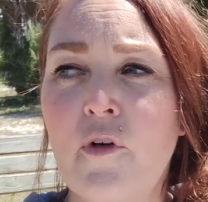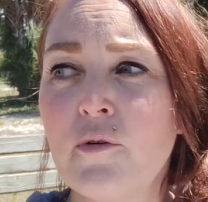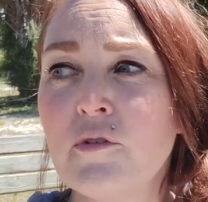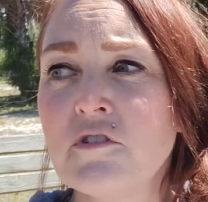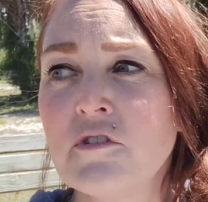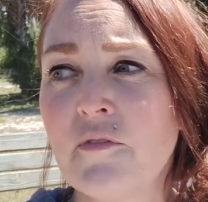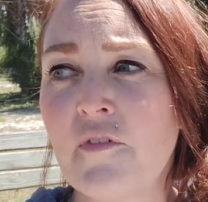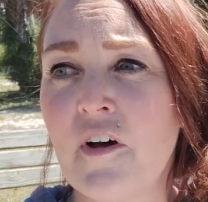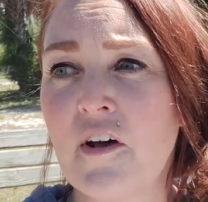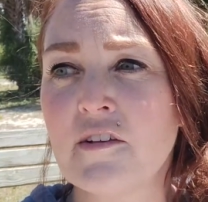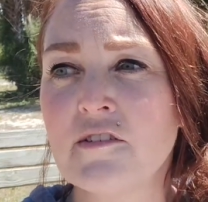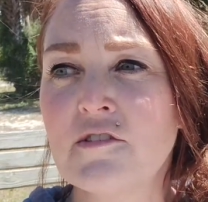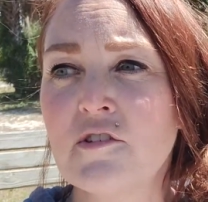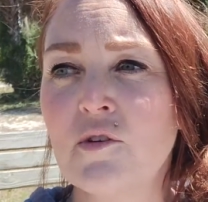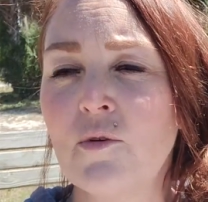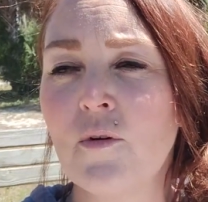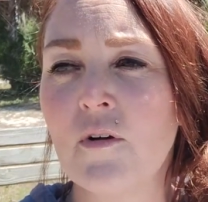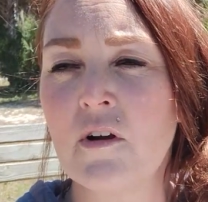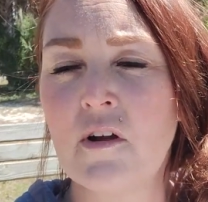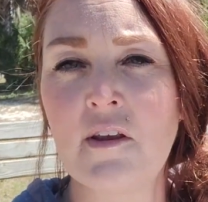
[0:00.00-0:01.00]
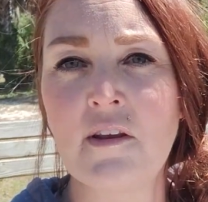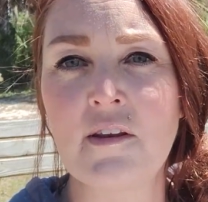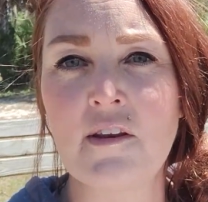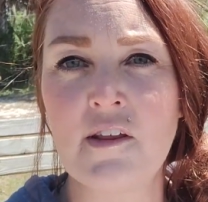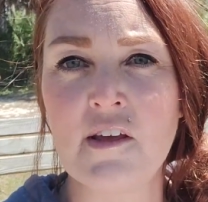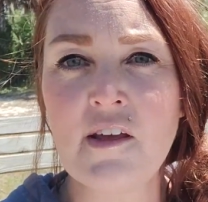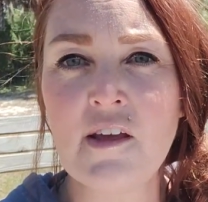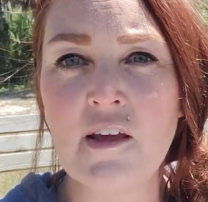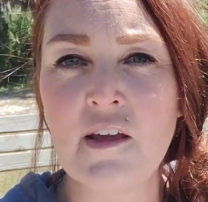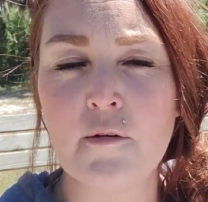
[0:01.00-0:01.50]
of us who are in
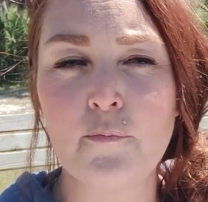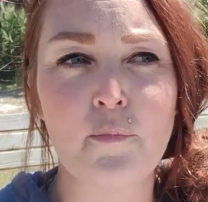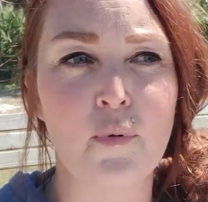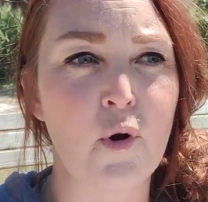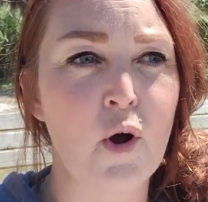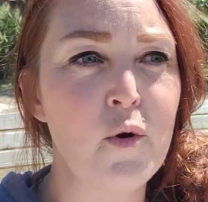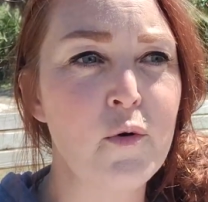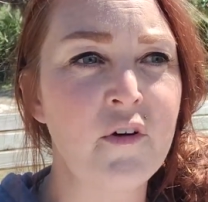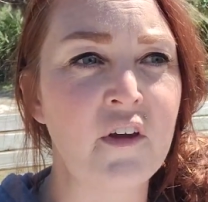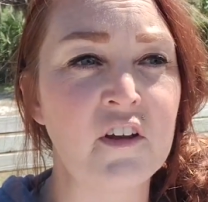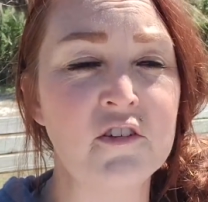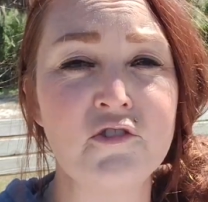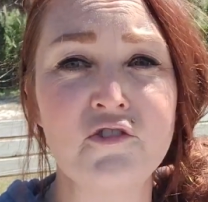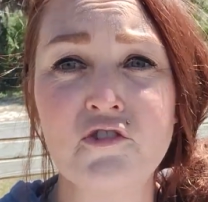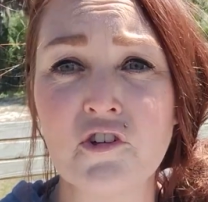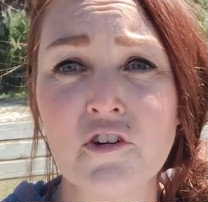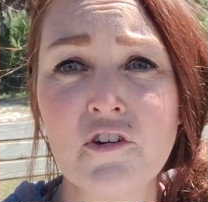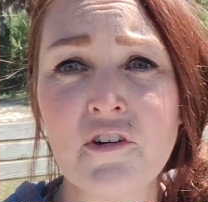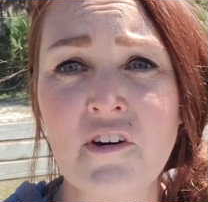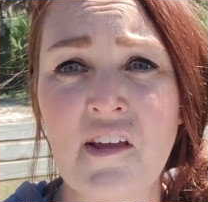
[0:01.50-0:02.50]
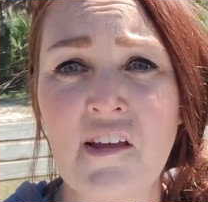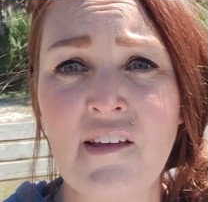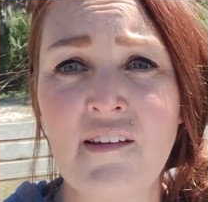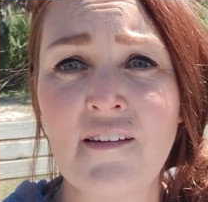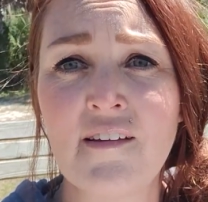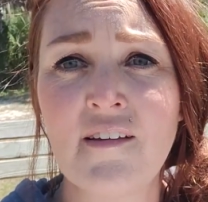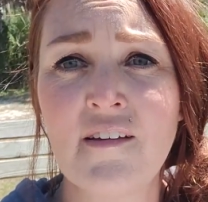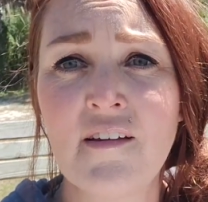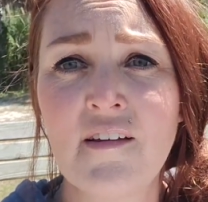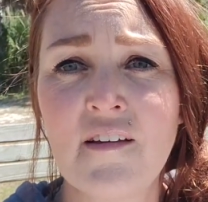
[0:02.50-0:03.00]
need, broken, dirty,
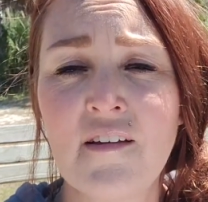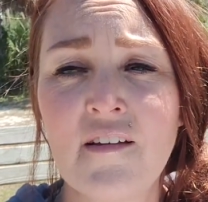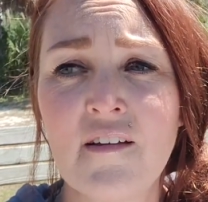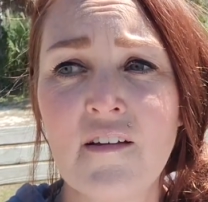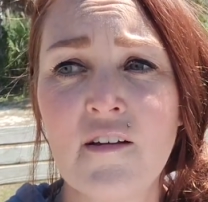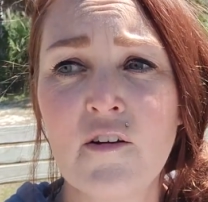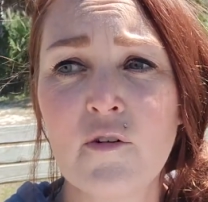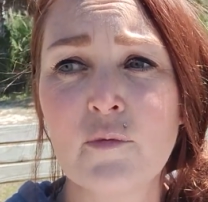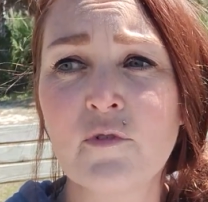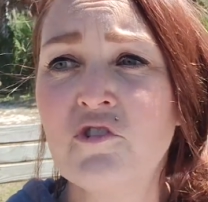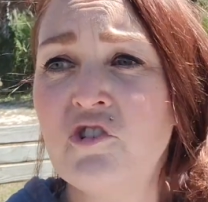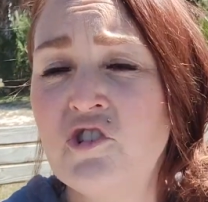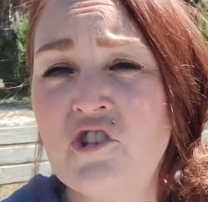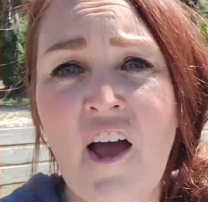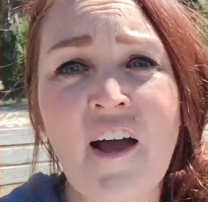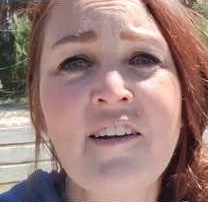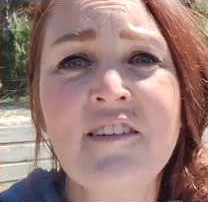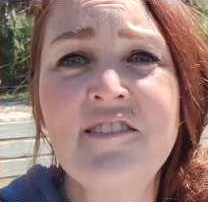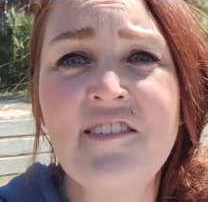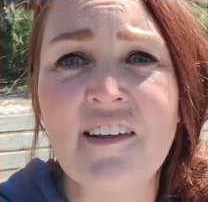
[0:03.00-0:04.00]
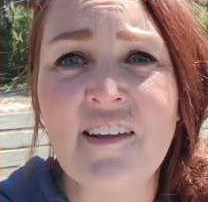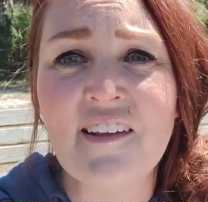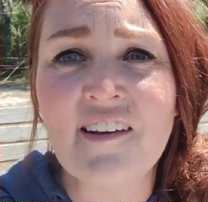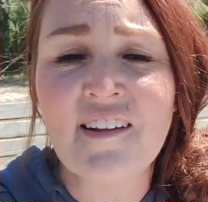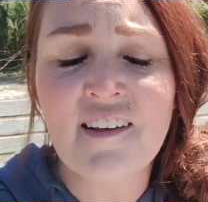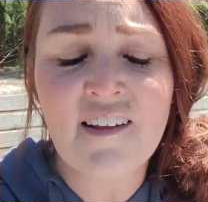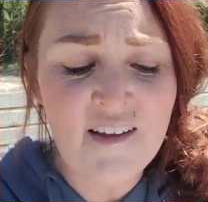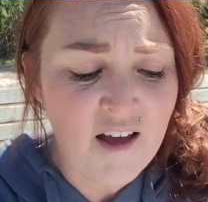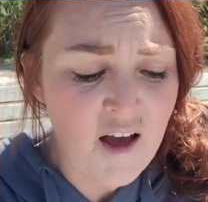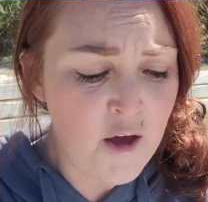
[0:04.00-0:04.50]
rejected.
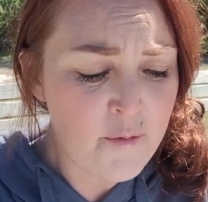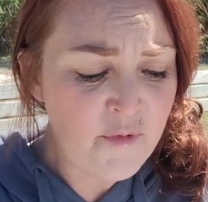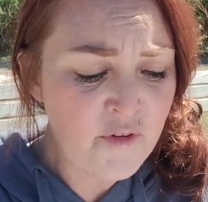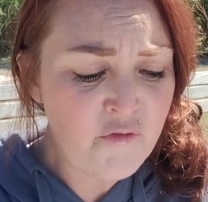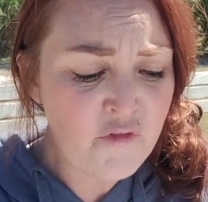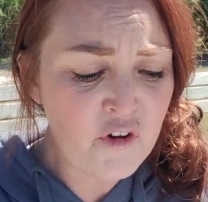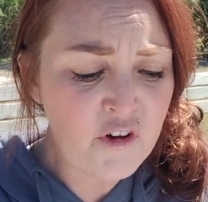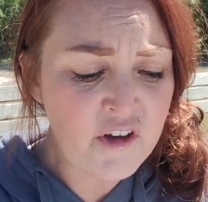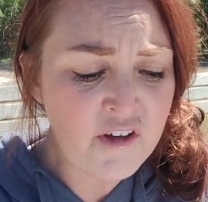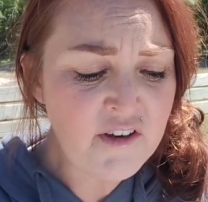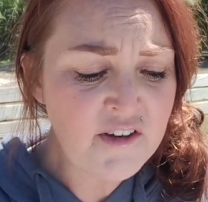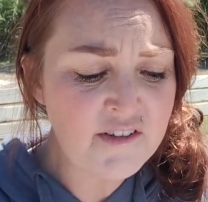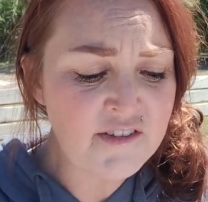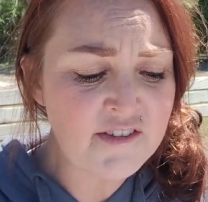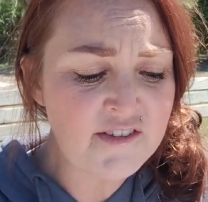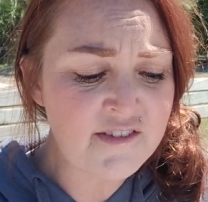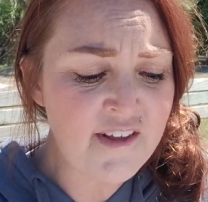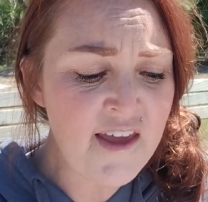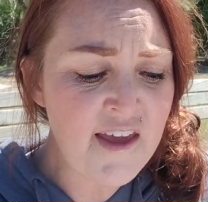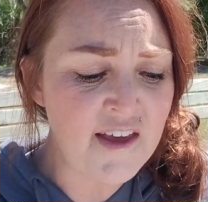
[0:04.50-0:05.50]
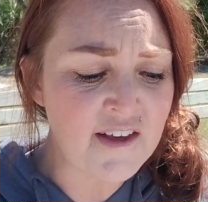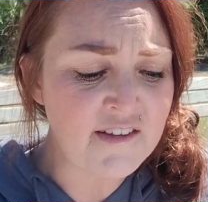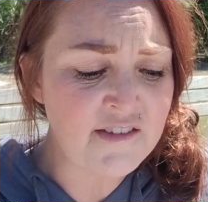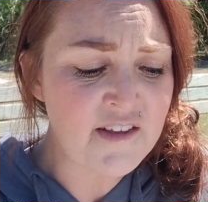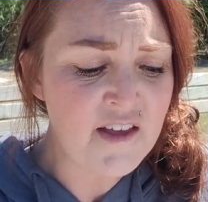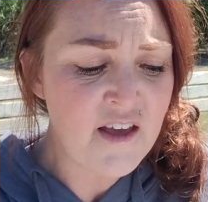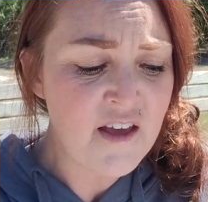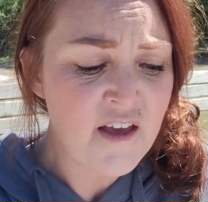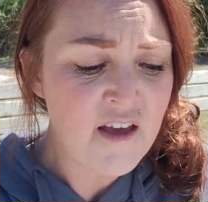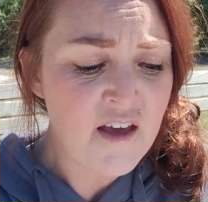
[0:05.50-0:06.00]
I mean, for goodness sakes,
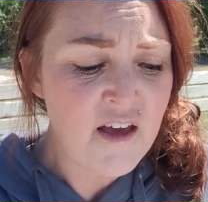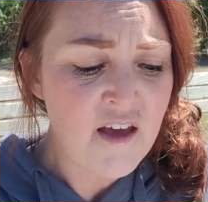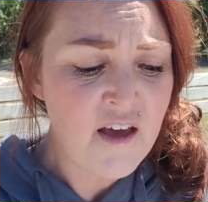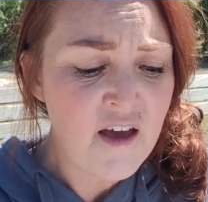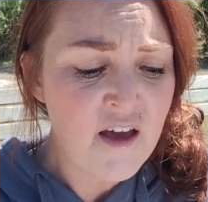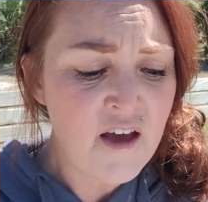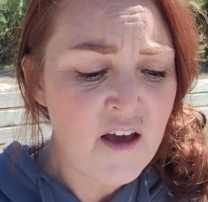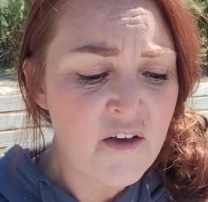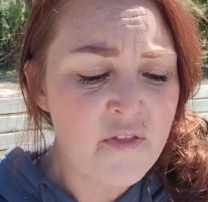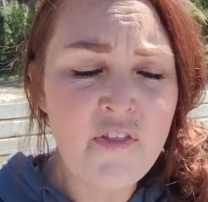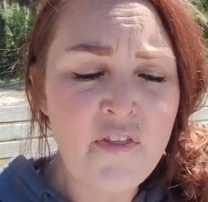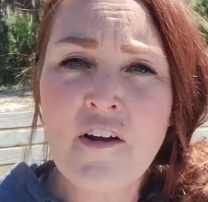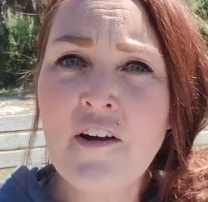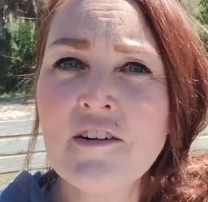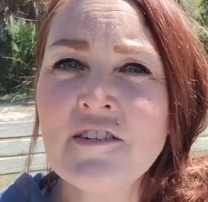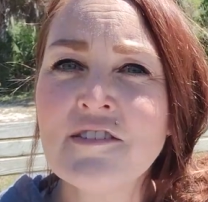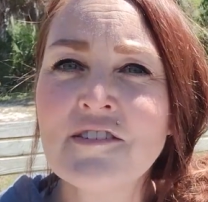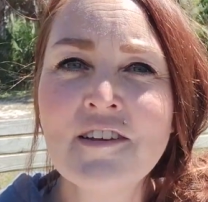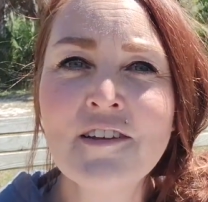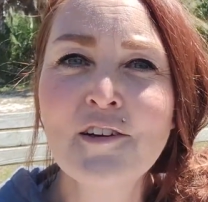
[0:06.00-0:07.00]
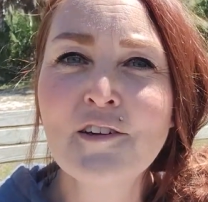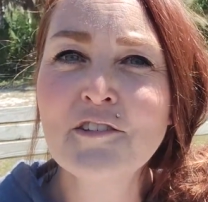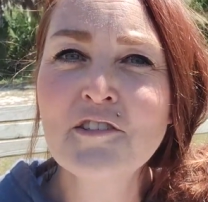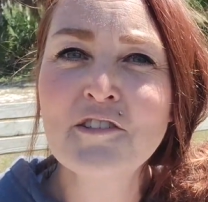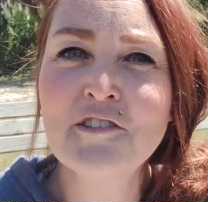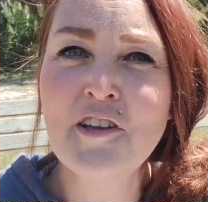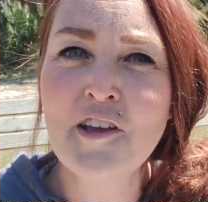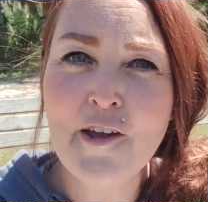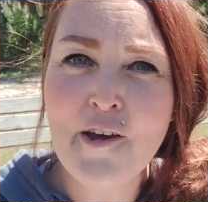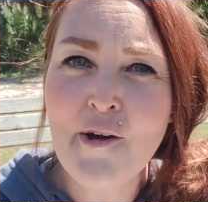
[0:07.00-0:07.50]
they're sinners
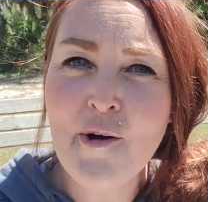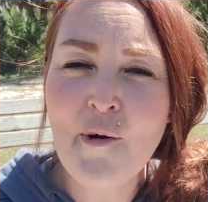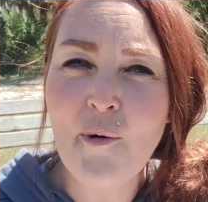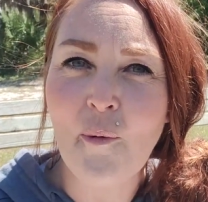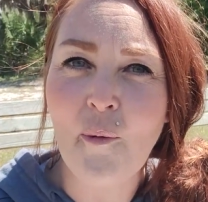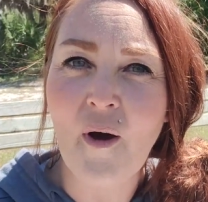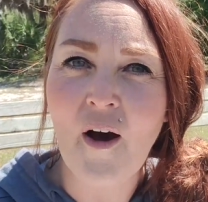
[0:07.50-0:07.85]
too.